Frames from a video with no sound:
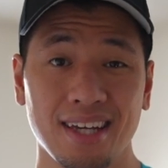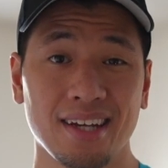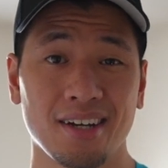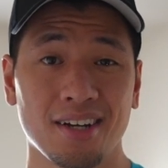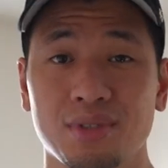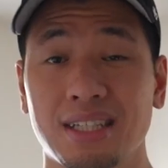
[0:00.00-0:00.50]

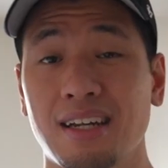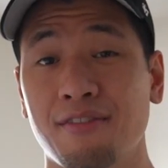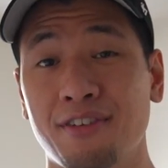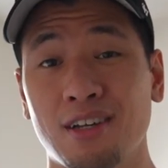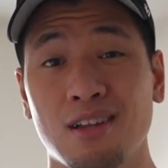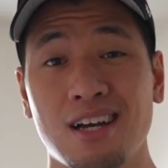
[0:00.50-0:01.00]
there was that I
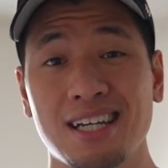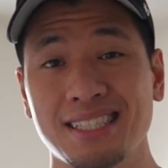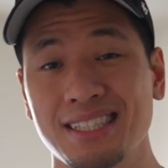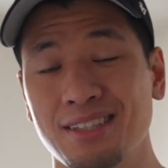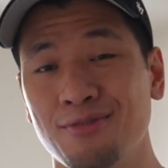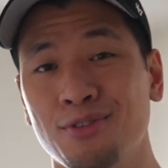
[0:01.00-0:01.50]
felt
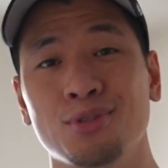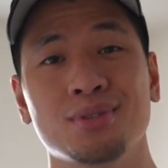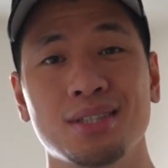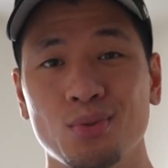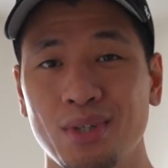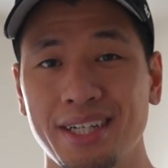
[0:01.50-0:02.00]
lost and confused
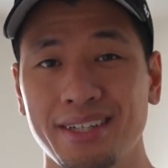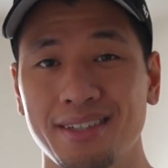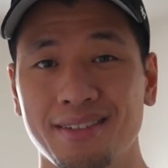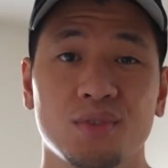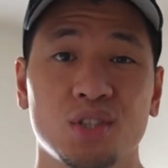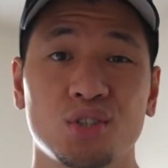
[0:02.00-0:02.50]
as
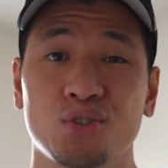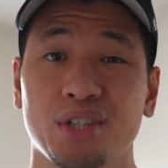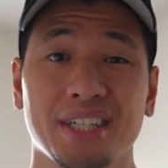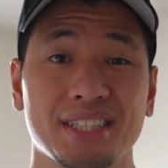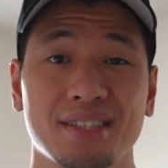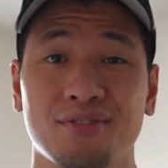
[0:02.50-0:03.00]
well.
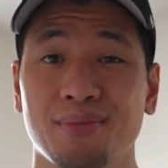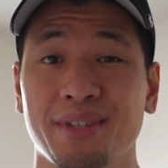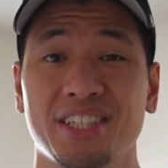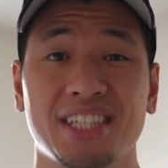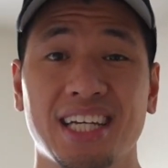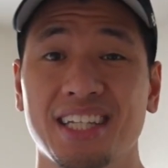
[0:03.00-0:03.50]
Stressed from
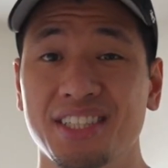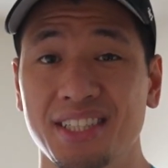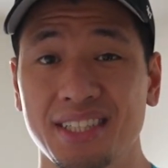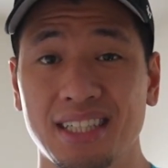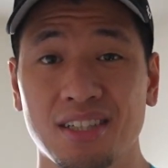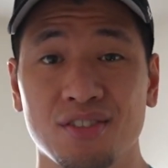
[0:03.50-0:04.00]
the
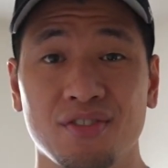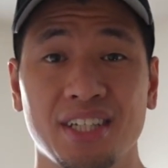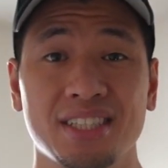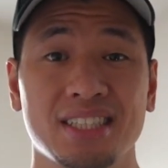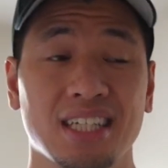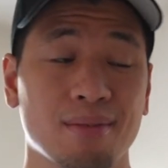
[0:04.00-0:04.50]
challenges I was
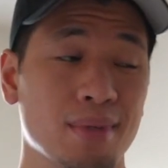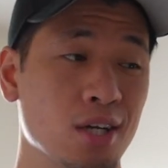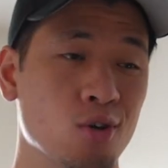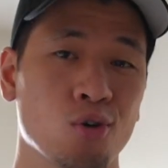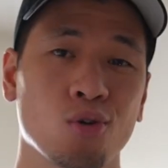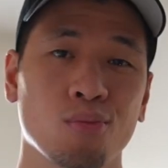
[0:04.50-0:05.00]
facing in my
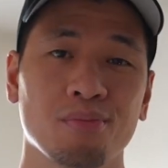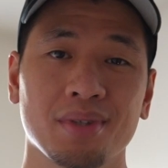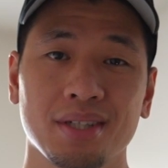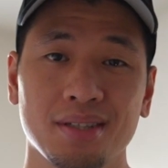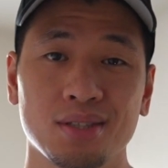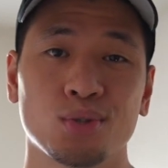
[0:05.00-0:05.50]
home
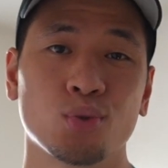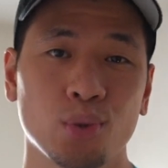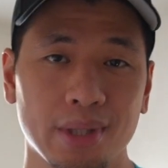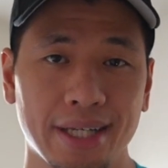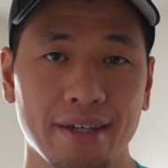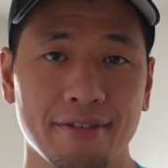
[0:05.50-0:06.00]
and
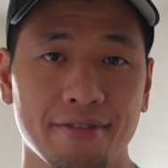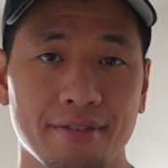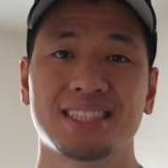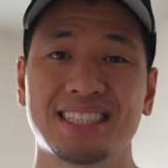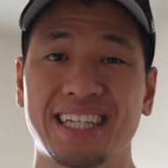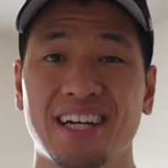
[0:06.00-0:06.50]
school life,
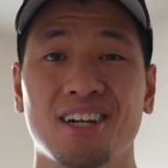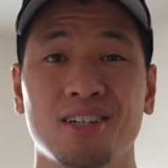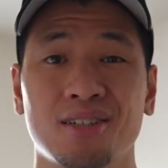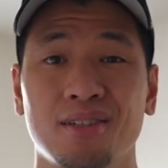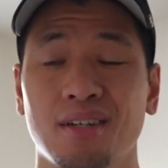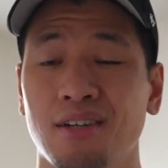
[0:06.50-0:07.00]

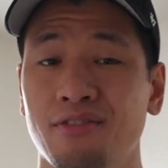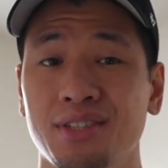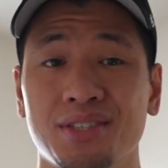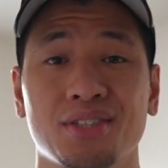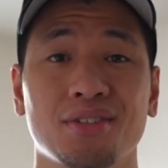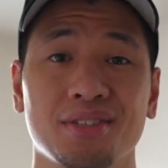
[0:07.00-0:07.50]
scared of
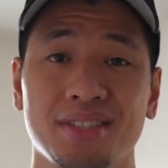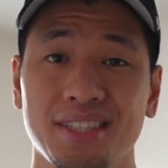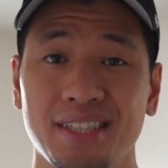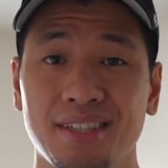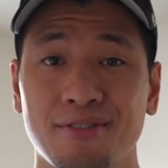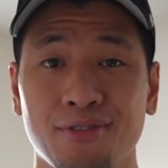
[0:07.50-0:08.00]

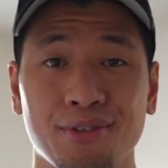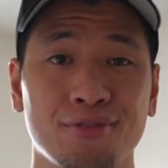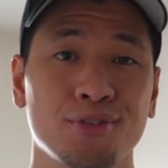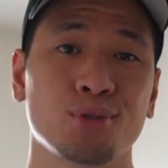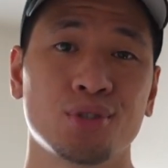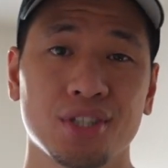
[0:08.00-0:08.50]
uncertainty for the
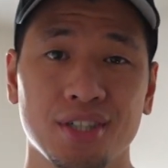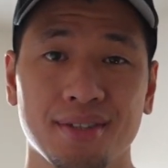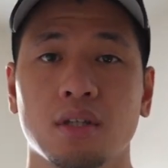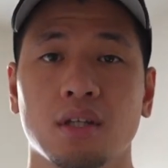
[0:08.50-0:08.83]
future.